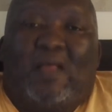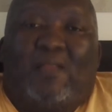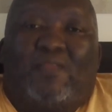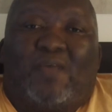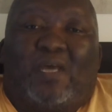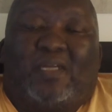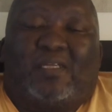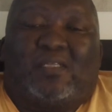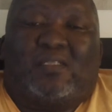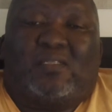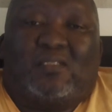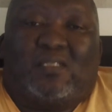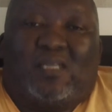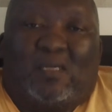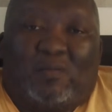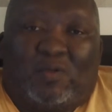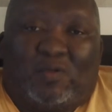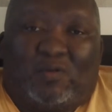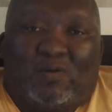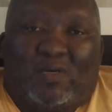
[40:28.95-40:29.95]
that is
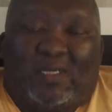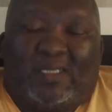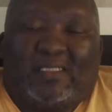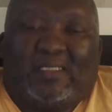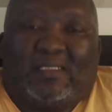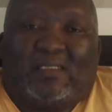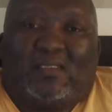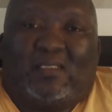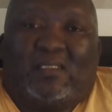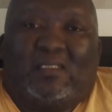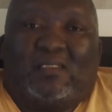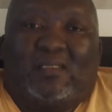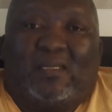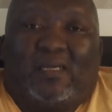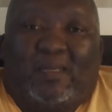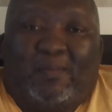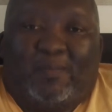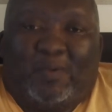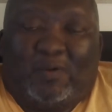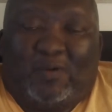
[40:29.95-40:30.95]
democratic, that is
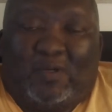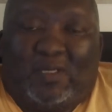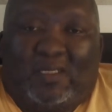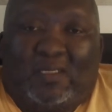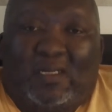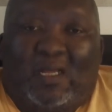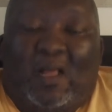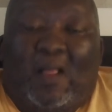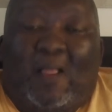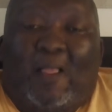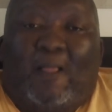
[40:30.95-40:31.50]
liberal,